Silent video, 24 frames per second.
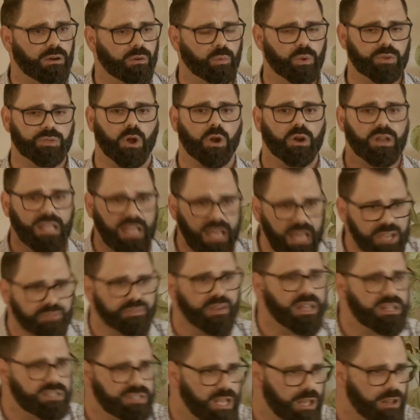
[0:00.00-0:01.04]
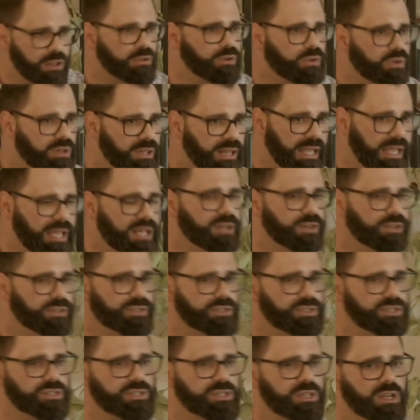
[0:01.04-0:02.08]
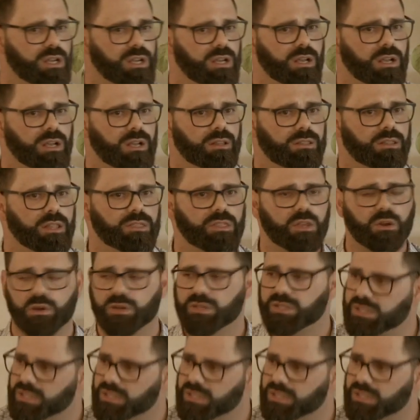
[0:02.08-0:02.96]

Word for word: with our evangelical leaders that there are